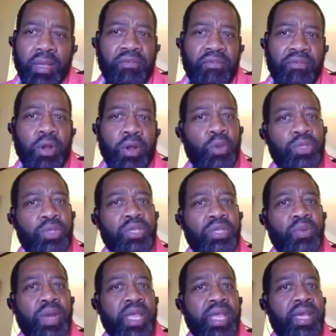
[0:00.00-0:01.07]
for close to
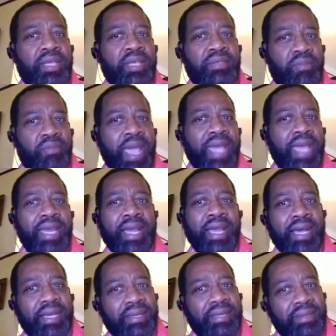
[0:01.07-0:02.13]
20 years, from
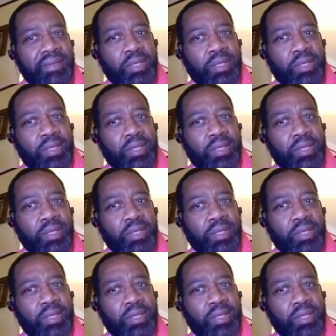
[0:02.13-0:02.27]
89.